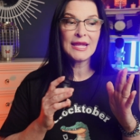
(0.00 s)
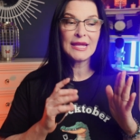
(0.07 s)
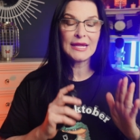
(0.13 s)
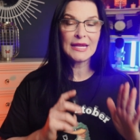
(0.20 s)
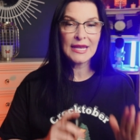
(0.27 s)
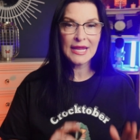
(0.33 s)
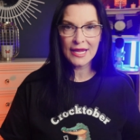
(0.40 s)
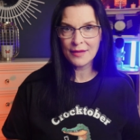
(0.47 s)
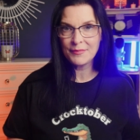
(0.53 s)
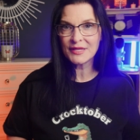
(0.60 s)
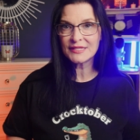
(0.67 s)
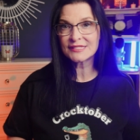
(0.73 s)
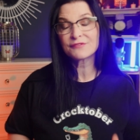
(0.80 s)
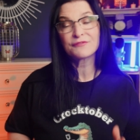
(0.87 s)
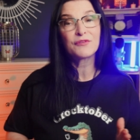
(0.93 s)

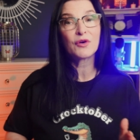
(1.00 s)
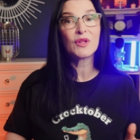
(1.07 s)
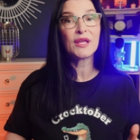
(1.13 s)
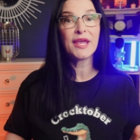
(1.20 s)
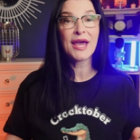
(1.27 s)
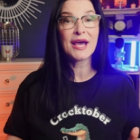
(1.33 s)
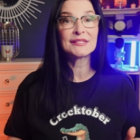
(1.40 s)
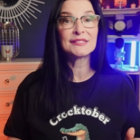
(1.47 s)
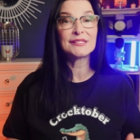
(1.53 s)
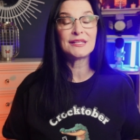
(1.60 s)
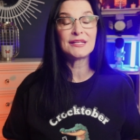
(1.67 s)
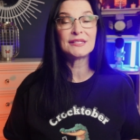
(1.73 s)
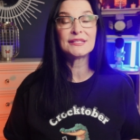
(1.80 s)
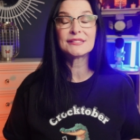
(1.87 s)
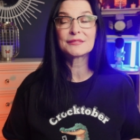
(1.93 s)
inhibits folic acid
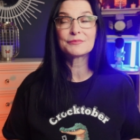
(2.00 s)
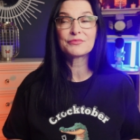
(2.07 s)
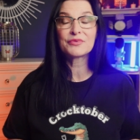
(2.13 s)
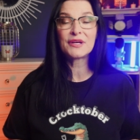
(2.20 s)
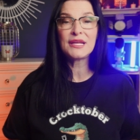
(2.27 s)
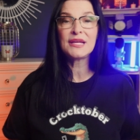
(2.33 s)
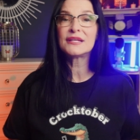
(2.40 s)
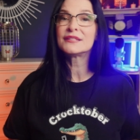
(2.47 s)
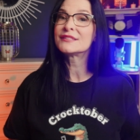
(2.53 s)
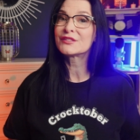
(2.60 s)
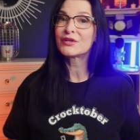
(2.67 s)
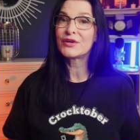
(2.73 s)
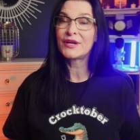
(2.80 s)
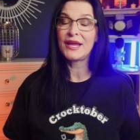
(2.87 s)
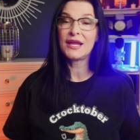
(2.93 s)
is pretty
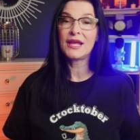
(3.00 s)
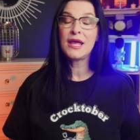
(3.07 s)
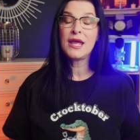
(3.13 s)
concerning